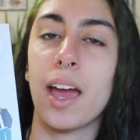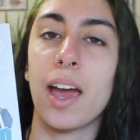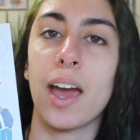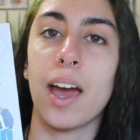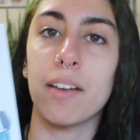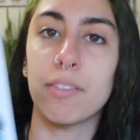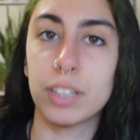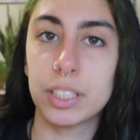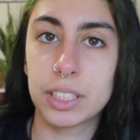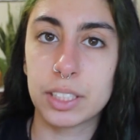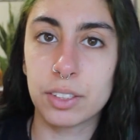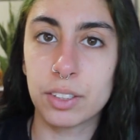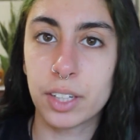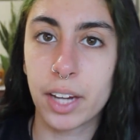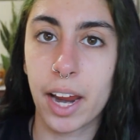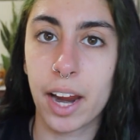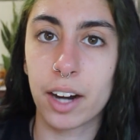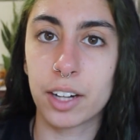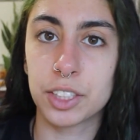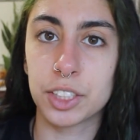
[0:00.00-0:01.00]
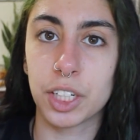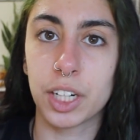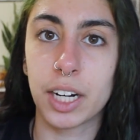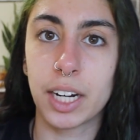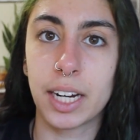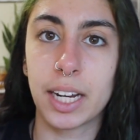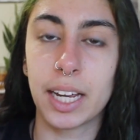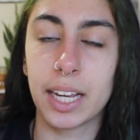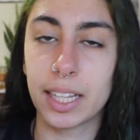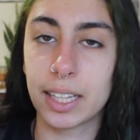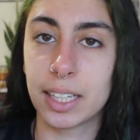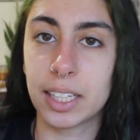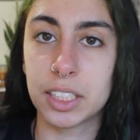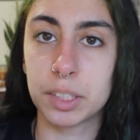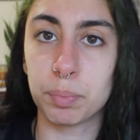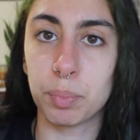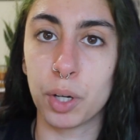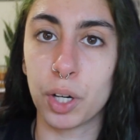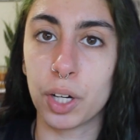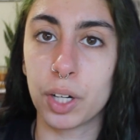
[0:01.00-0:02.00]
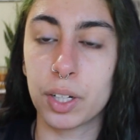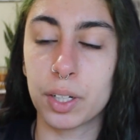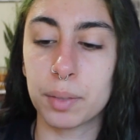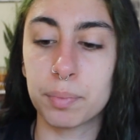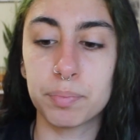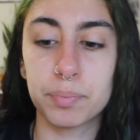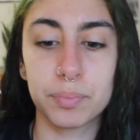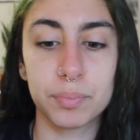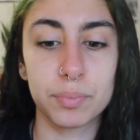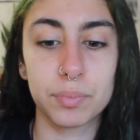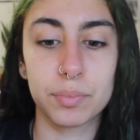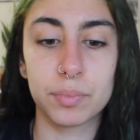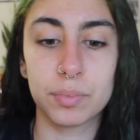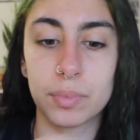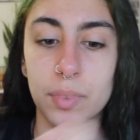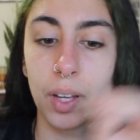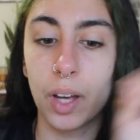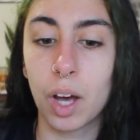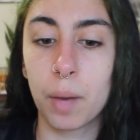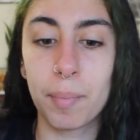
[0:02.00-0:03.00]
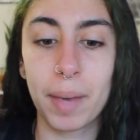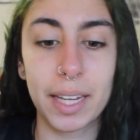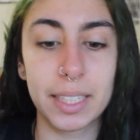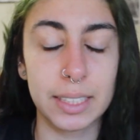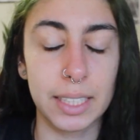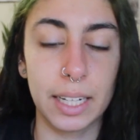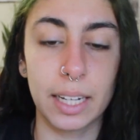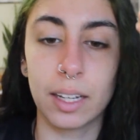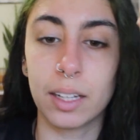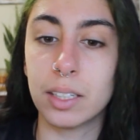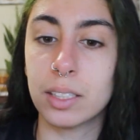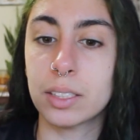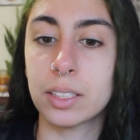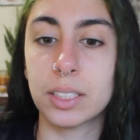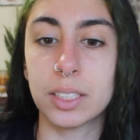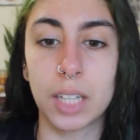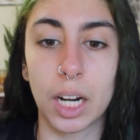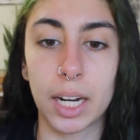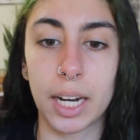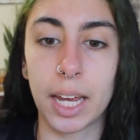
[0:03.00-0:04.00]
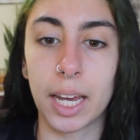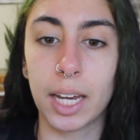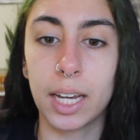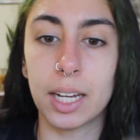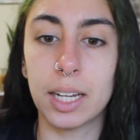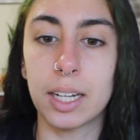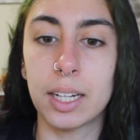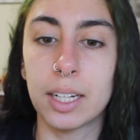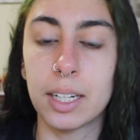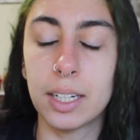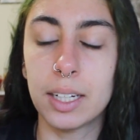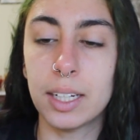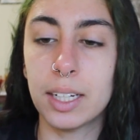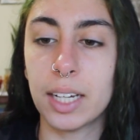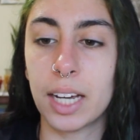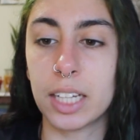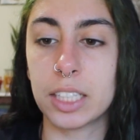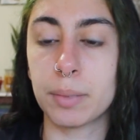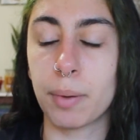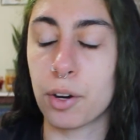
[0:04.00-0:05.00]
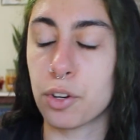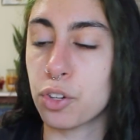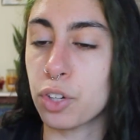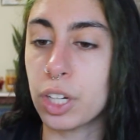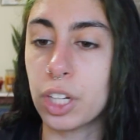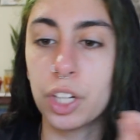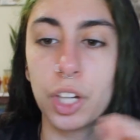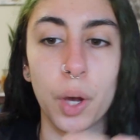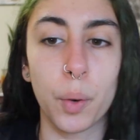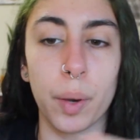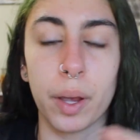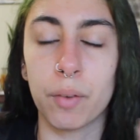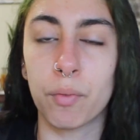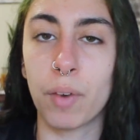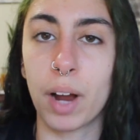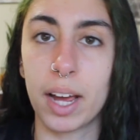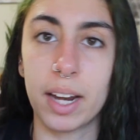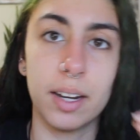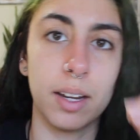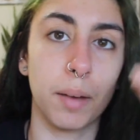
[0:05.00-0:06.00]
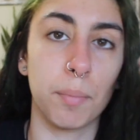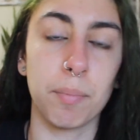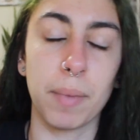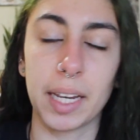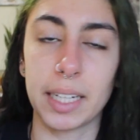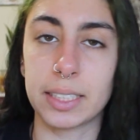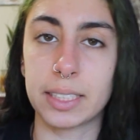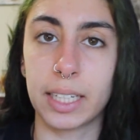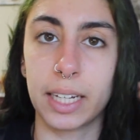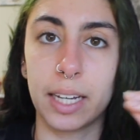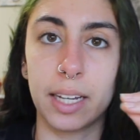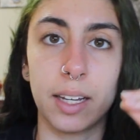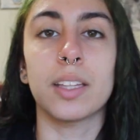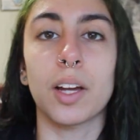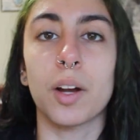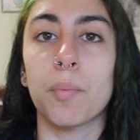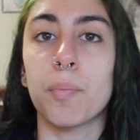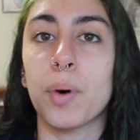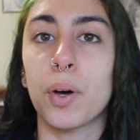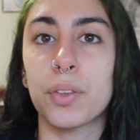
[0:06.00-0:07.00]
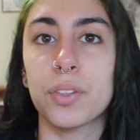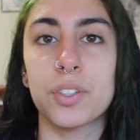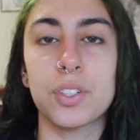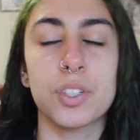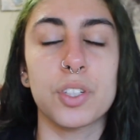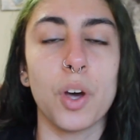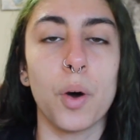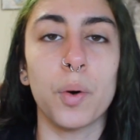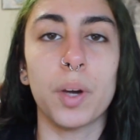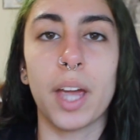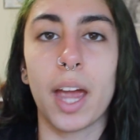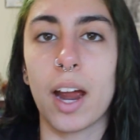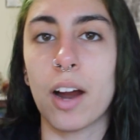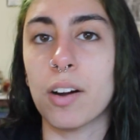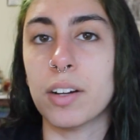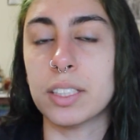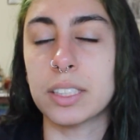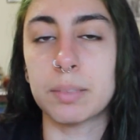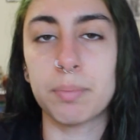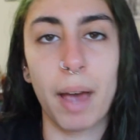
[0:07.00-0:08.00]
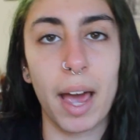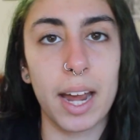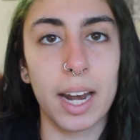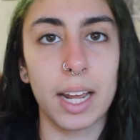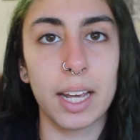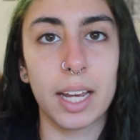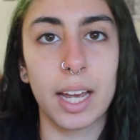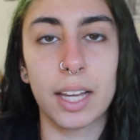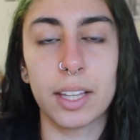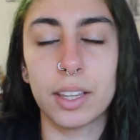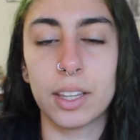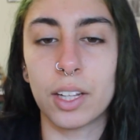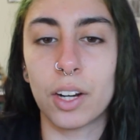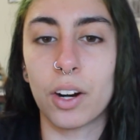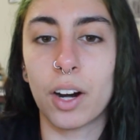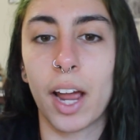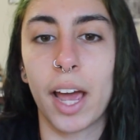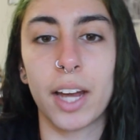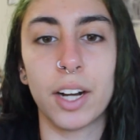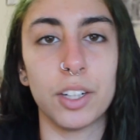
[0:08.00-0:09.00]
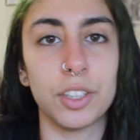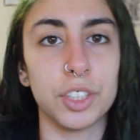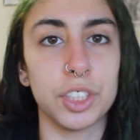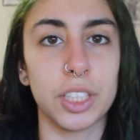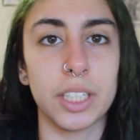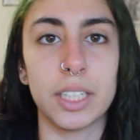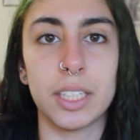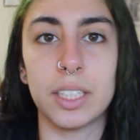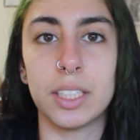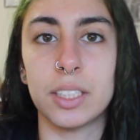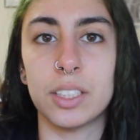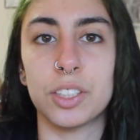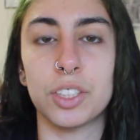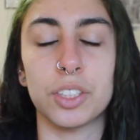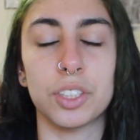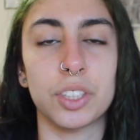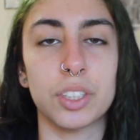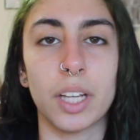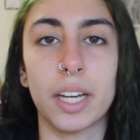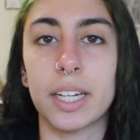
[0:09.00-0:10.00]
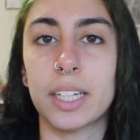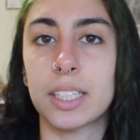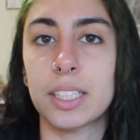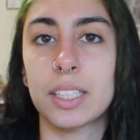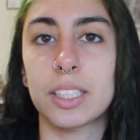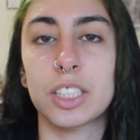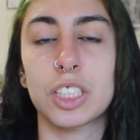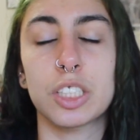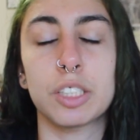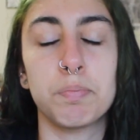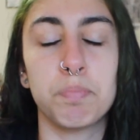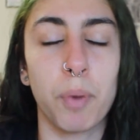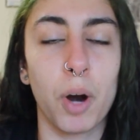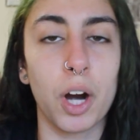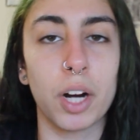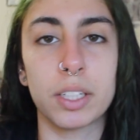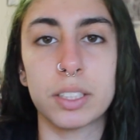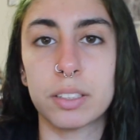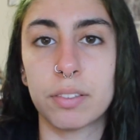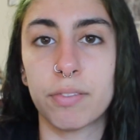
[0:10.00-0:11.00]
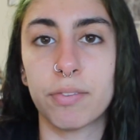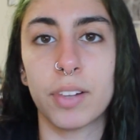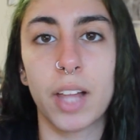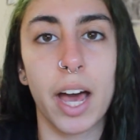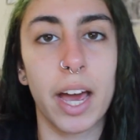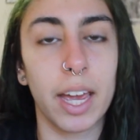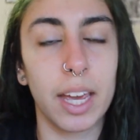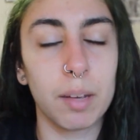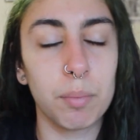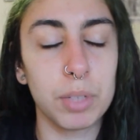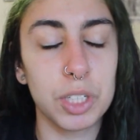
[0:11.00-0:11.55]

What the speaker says: Every single character in this book, amazing, stunning, especially Chloe and Red, amazing. They're both so charismatic, and their energy just like sparks flying